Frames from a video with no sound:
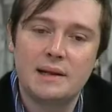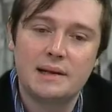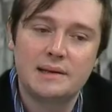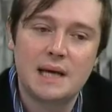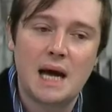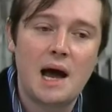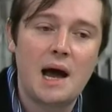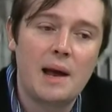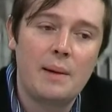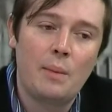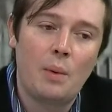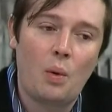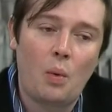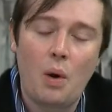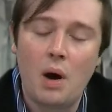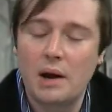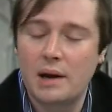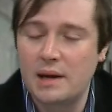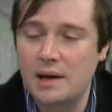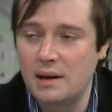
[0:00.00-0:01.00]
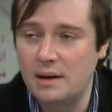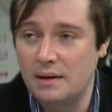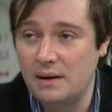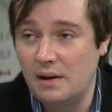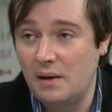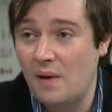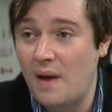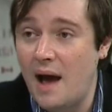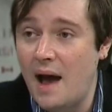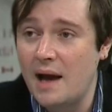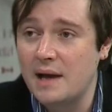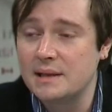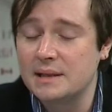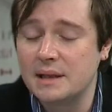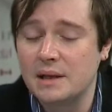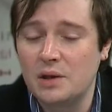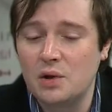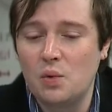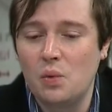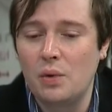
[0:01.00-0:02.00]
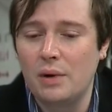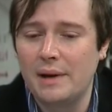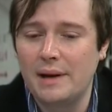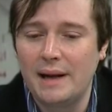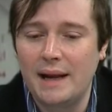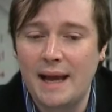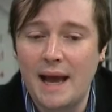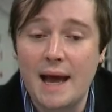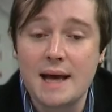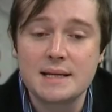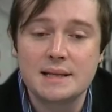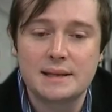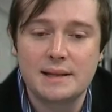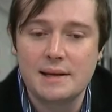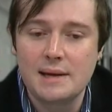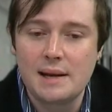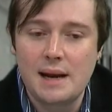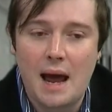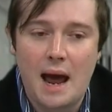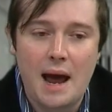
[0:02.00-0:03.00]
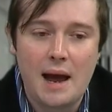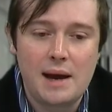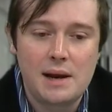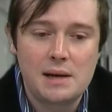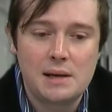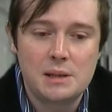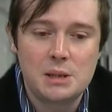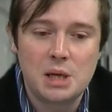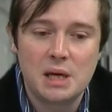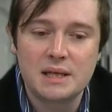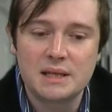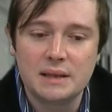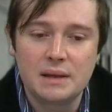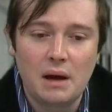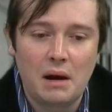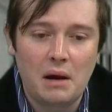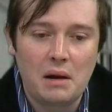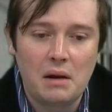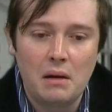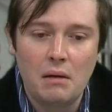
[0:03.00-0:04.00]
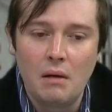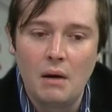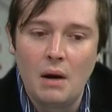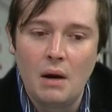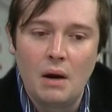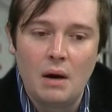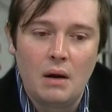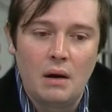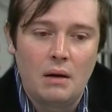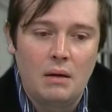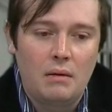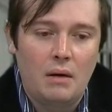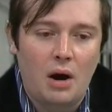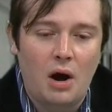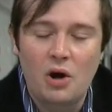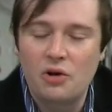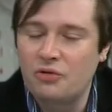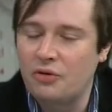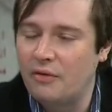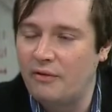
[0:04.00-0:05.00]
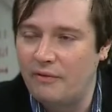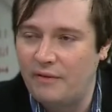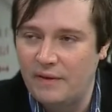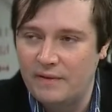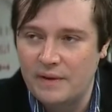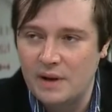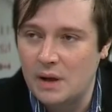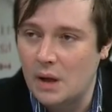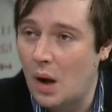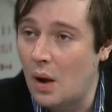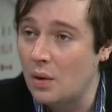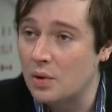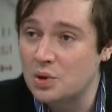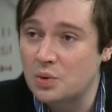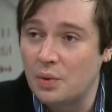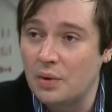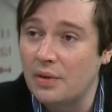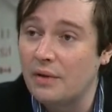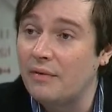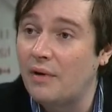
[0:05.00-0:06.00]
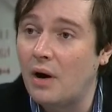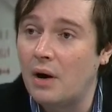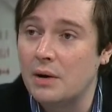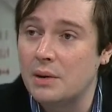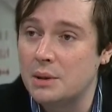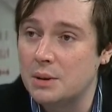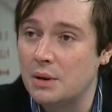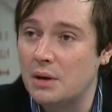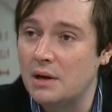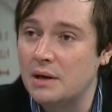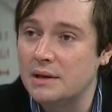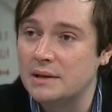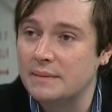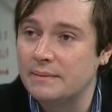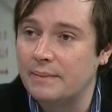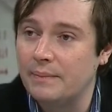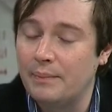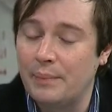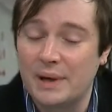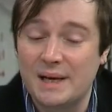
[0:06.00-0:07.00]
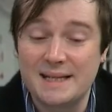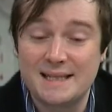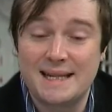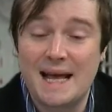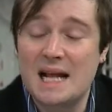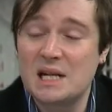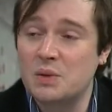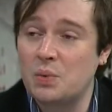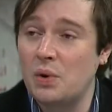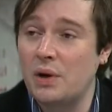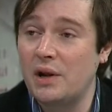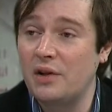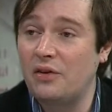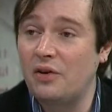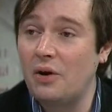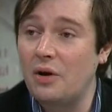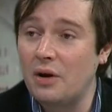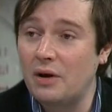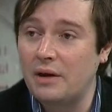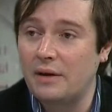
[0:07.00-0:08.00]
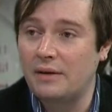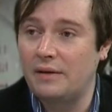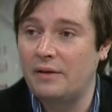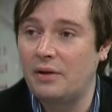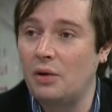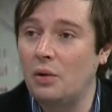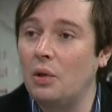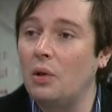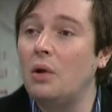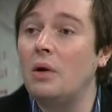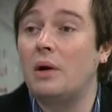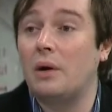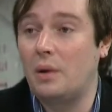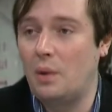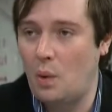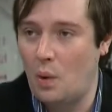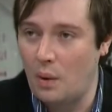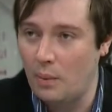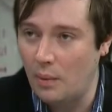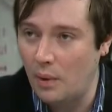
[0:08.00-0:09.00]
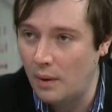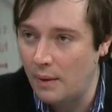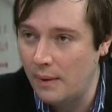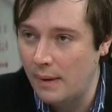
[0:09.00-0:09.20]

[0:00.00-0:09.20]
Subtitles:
time walking into class, you wouldn't guess that I'd just done $150 worth of hard drugs, because that's what it took to look normal.